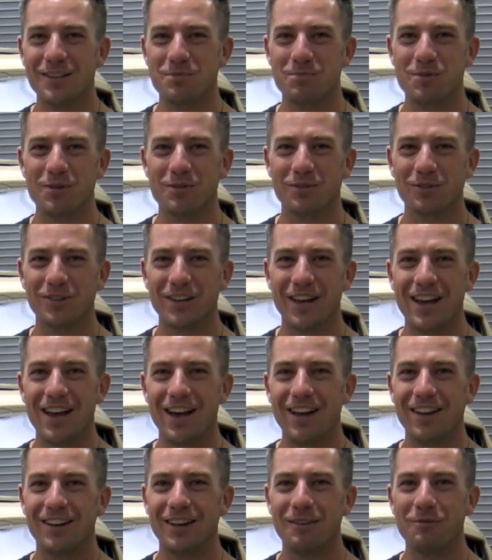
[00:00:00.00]
it's a beautiful
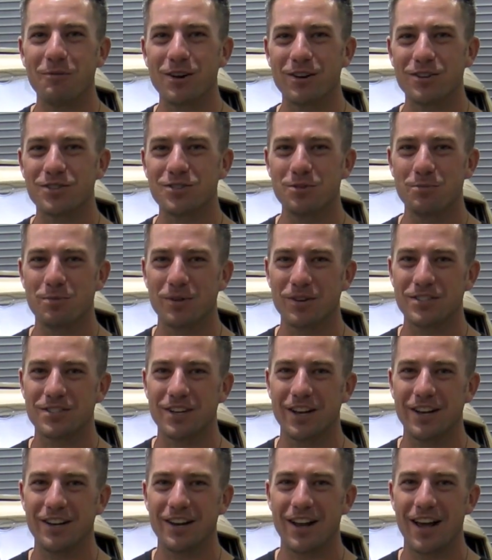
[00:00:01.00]
day out, and we are super
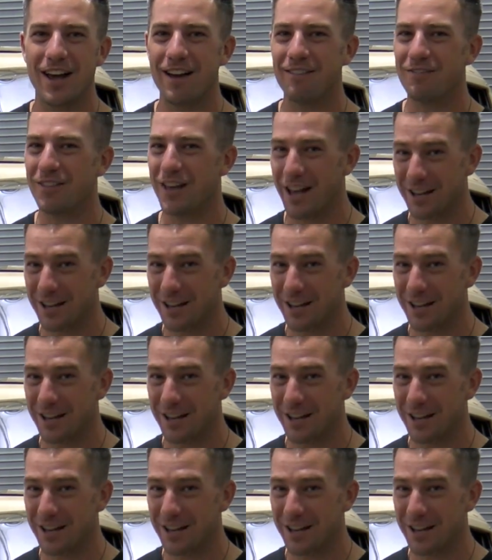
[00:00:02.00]
excited to have the